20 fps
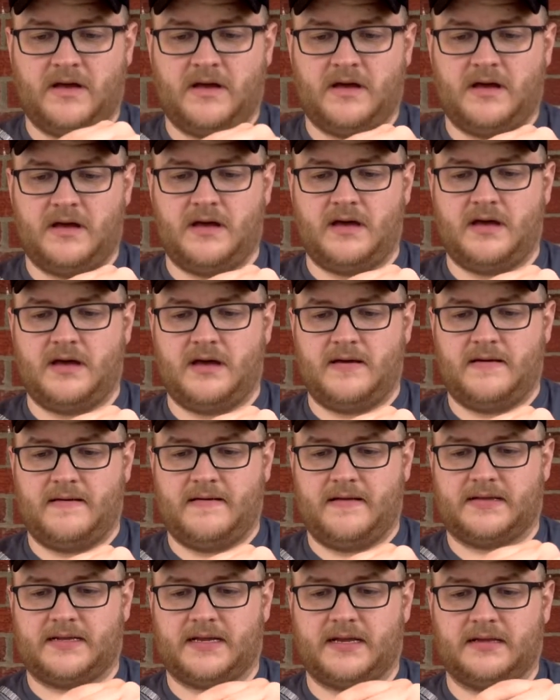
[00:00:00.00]
yeah,
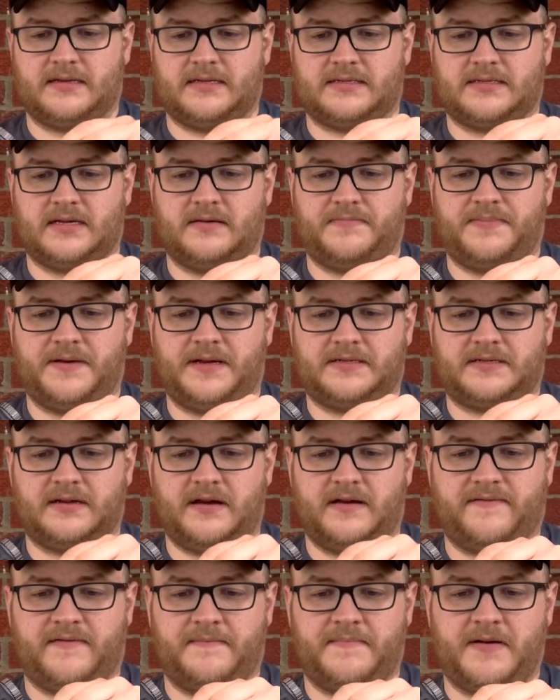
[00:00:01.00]
let's get this other piece
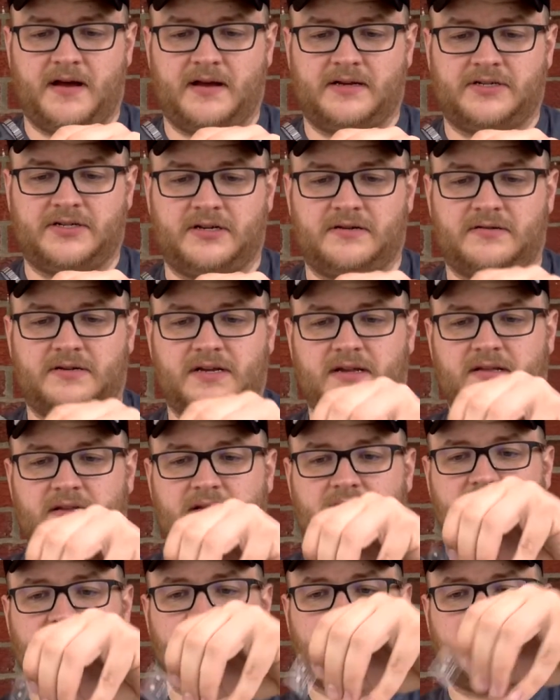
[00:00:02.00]
off. I probably should have
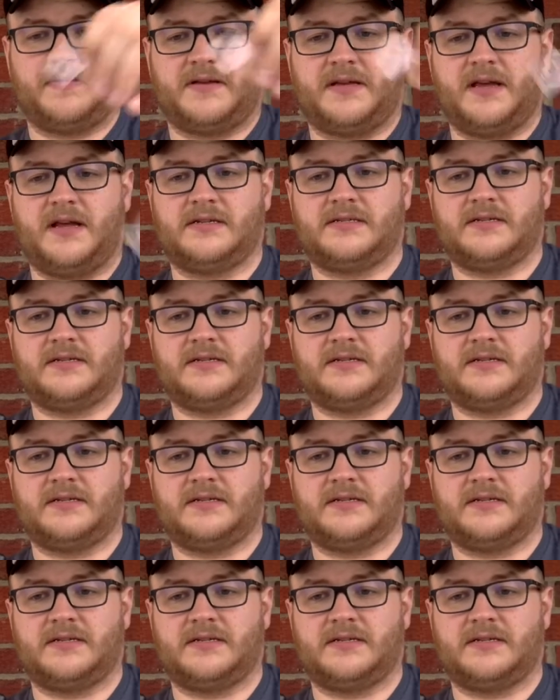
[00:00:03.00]
kept the